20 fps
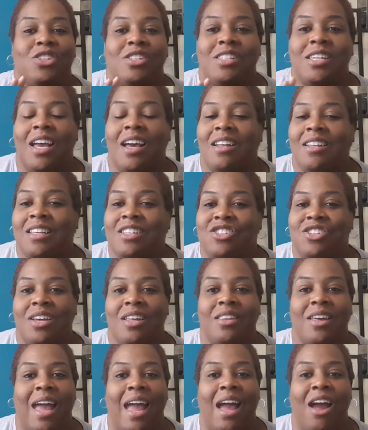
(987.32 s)
Tell each
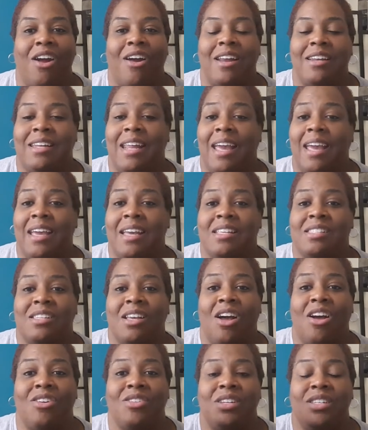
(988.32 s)
other how our day has
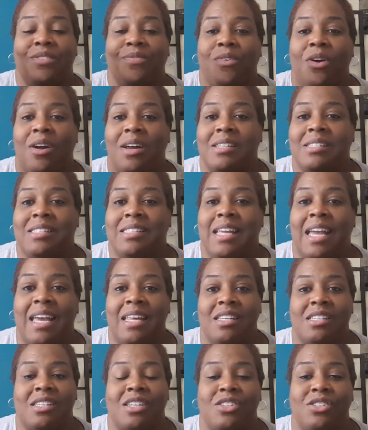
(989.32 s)
gone as far as
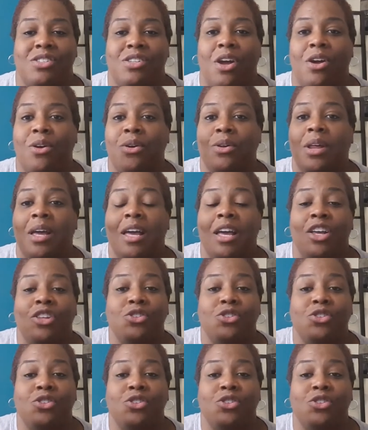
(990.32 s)
debt is concerned.